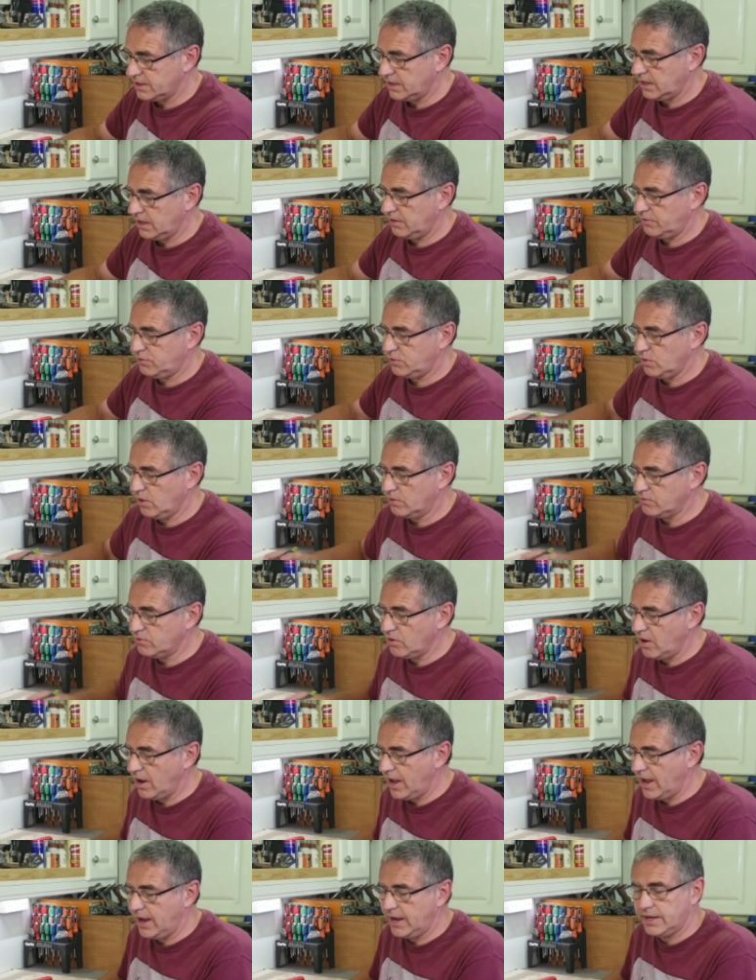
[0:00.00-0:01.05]
if you are
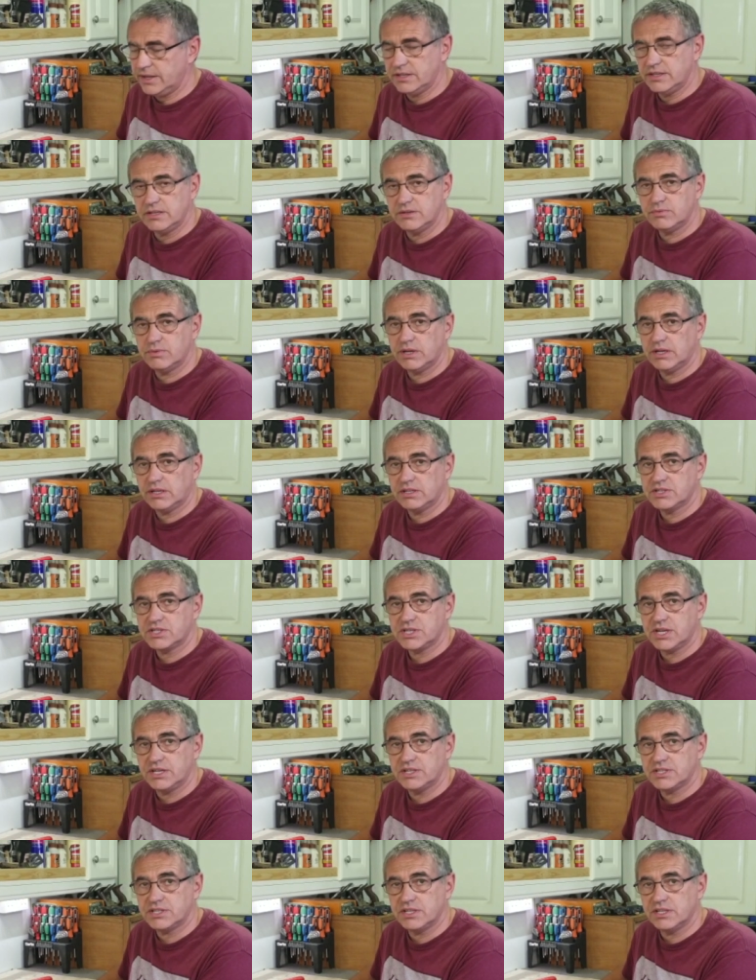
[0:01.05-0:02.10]
right-handed we're going to set
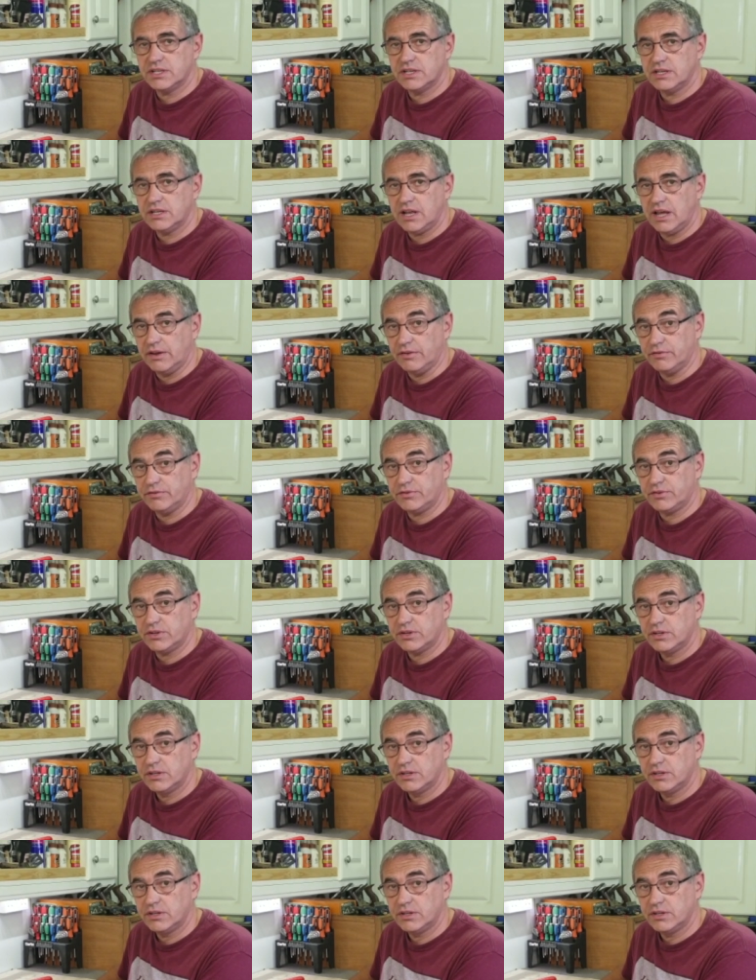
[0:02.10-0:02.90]
it to the left.